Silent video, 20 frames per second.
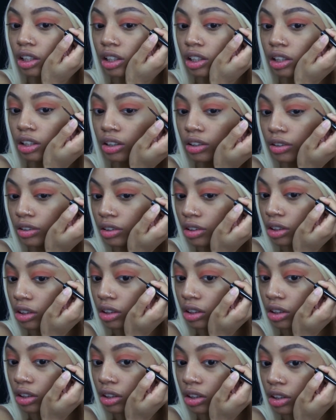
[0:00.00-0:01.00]

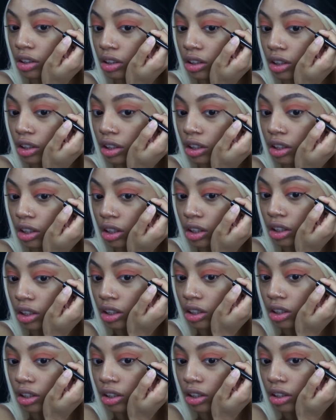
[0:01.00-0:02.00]

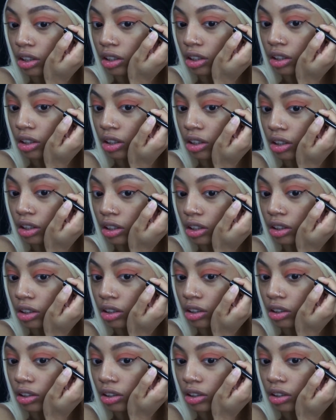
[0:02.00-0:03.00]

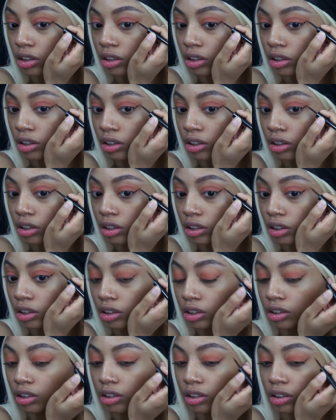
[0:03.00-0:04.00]

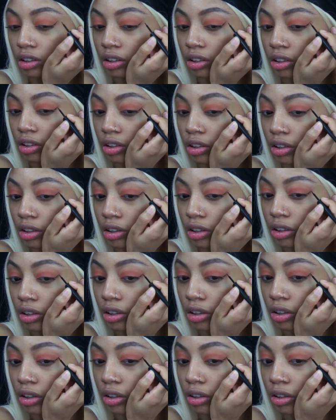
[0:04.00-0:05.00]

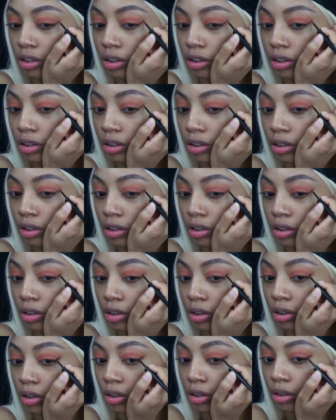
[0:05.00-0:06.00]

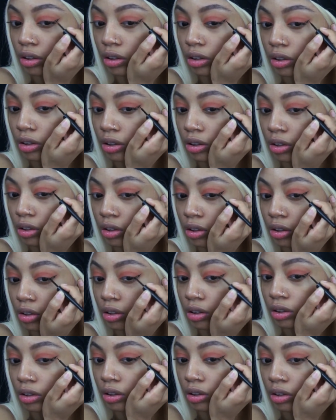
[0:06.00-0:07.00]

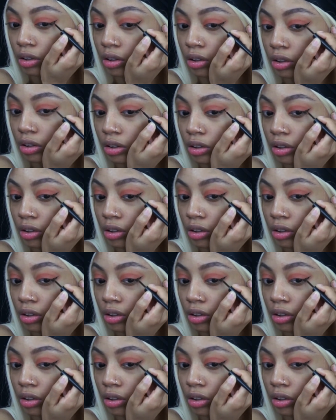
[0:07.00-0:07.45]
(silence)